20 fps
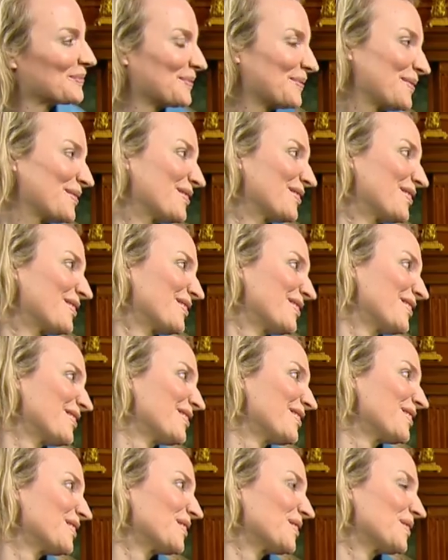
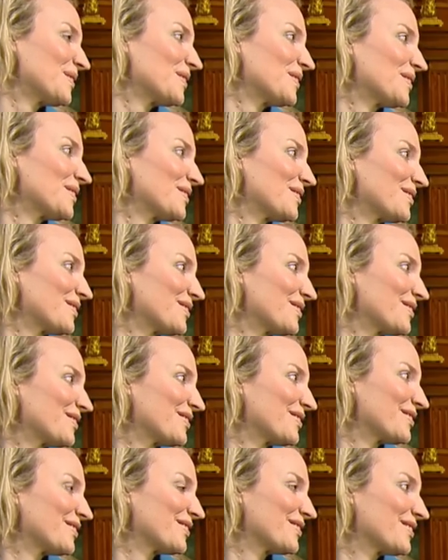
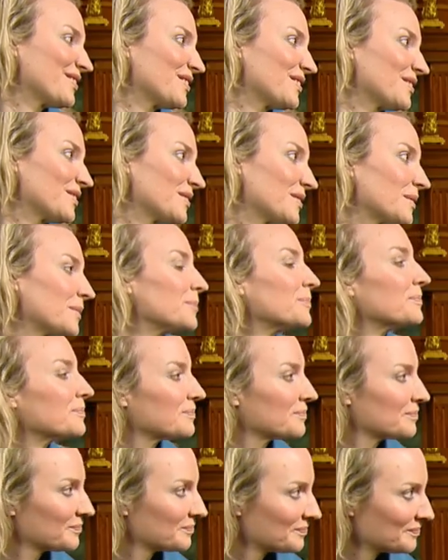
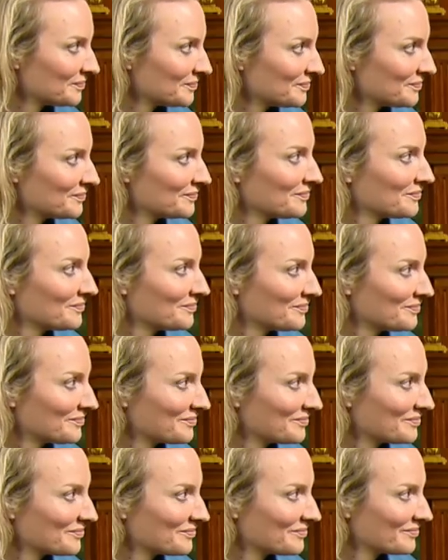
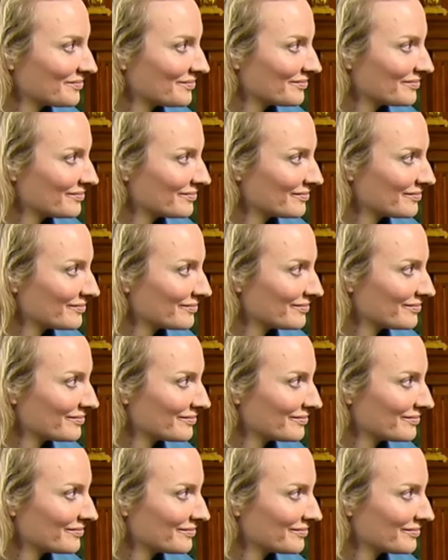
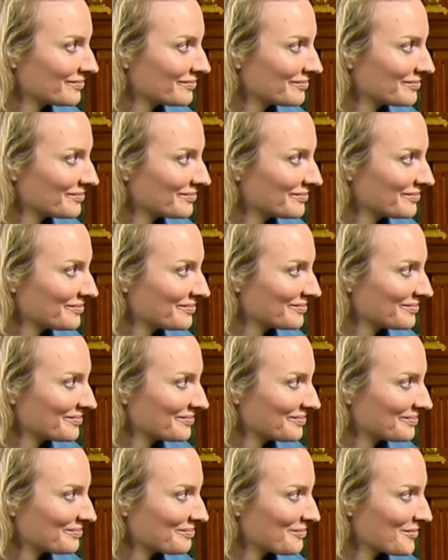
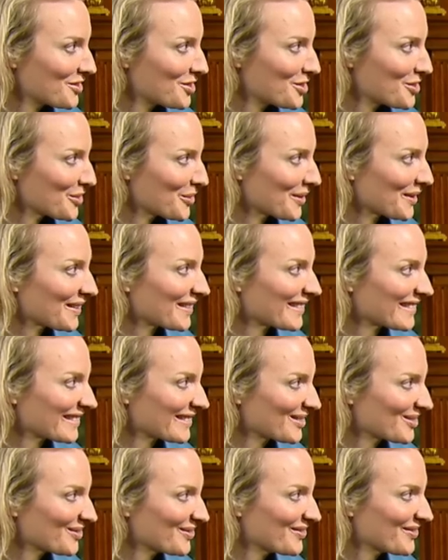
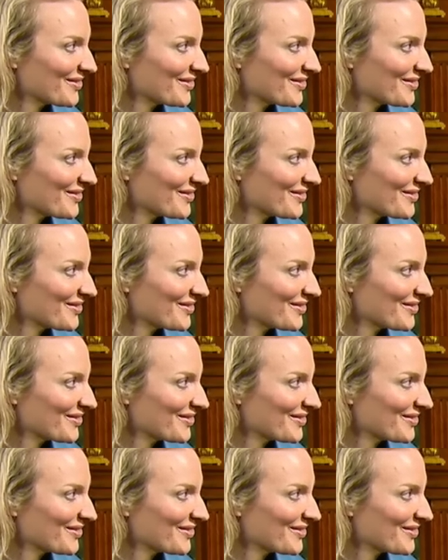The person shown says nothing.